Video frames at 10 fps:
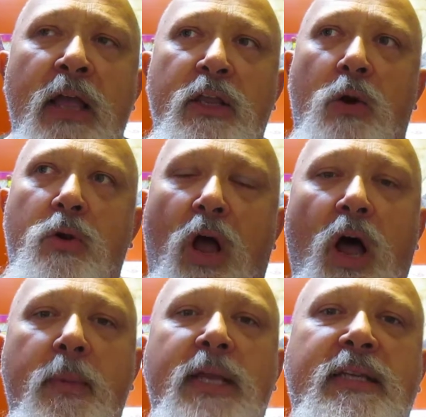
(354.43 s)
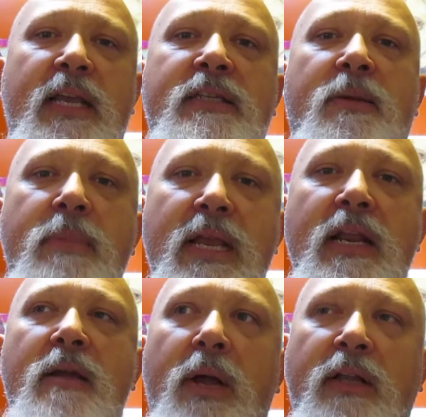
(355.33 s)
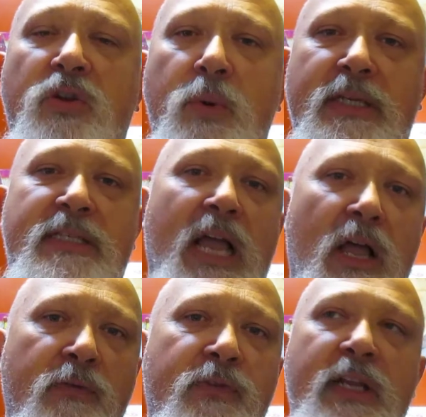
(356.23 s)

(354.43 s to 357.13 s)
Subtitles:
you know, comics is a medium unto itself.